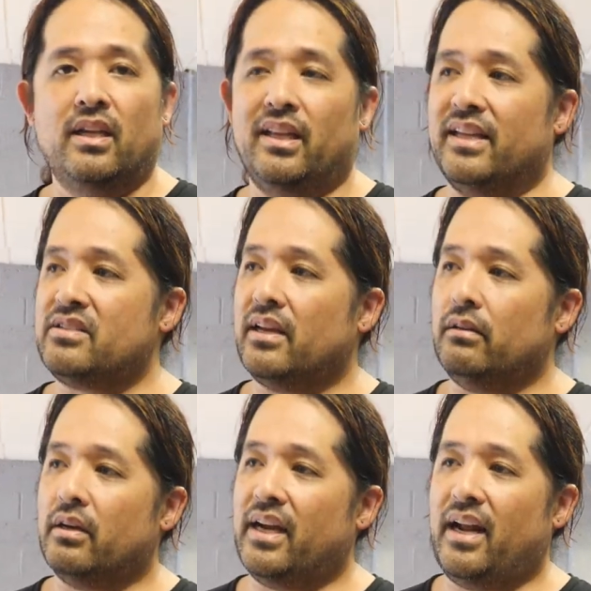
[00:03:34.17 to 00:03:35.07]
Let's take a
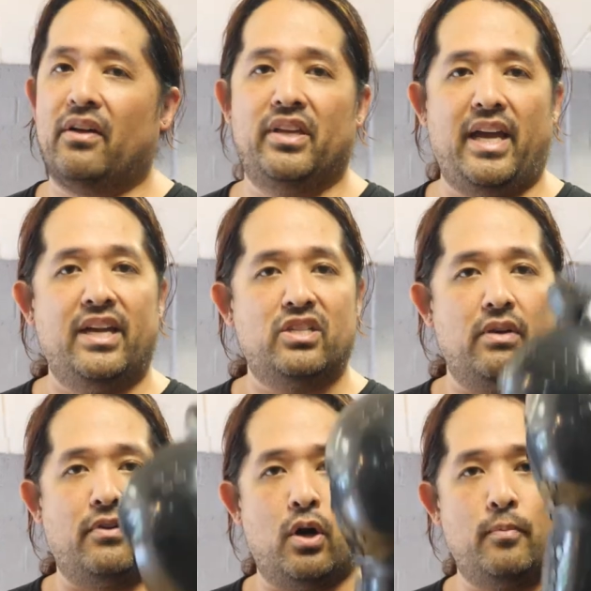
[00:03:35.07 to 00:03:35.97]
look at how the
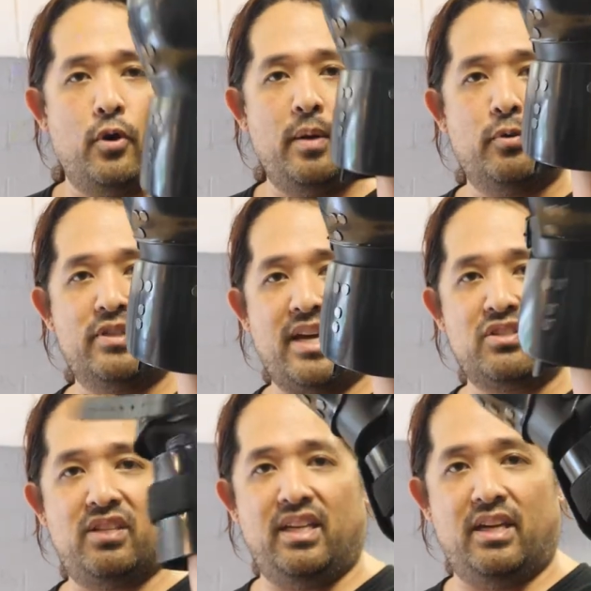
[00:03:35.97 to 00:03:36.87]
HF Armory
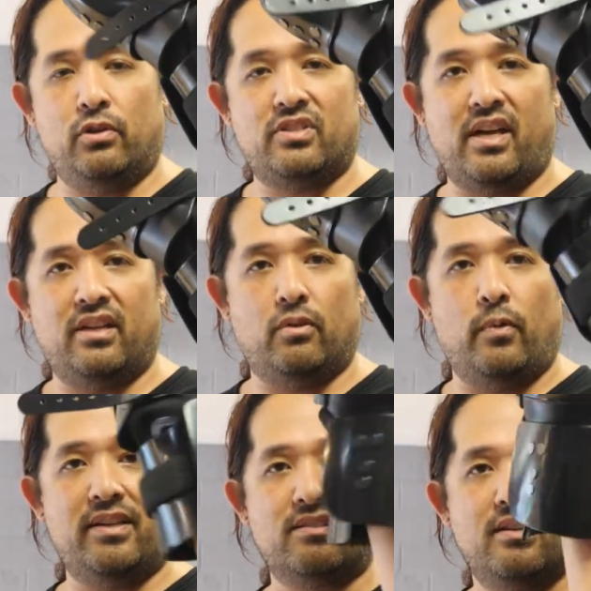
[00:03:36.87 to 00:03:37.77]
protects the inside of the
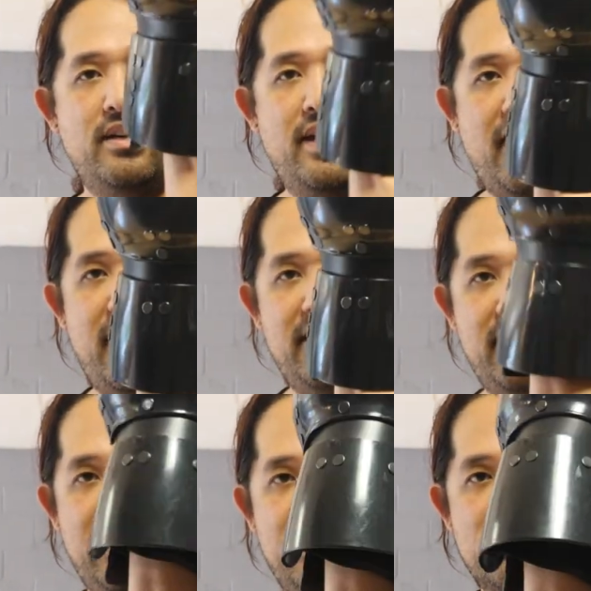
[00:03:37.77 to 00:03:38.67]
wrist and
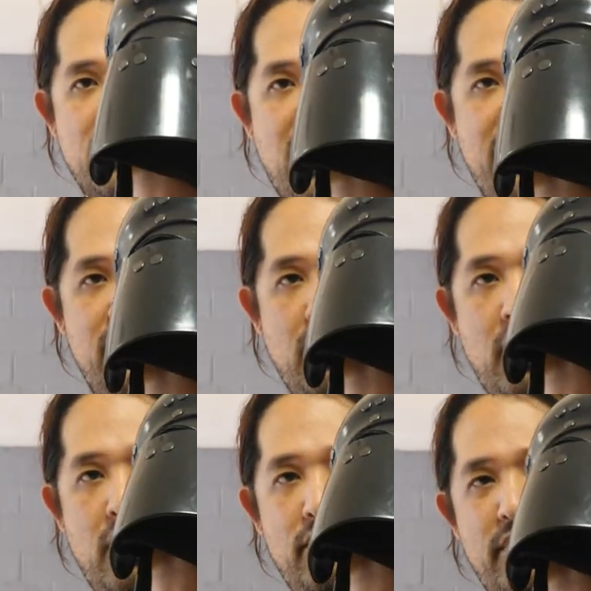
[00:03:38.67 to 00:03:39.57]
the inside
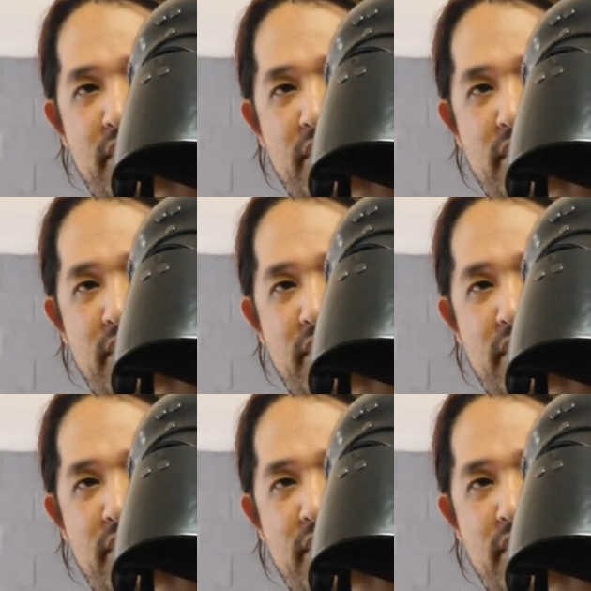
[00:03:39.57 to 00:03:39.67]
of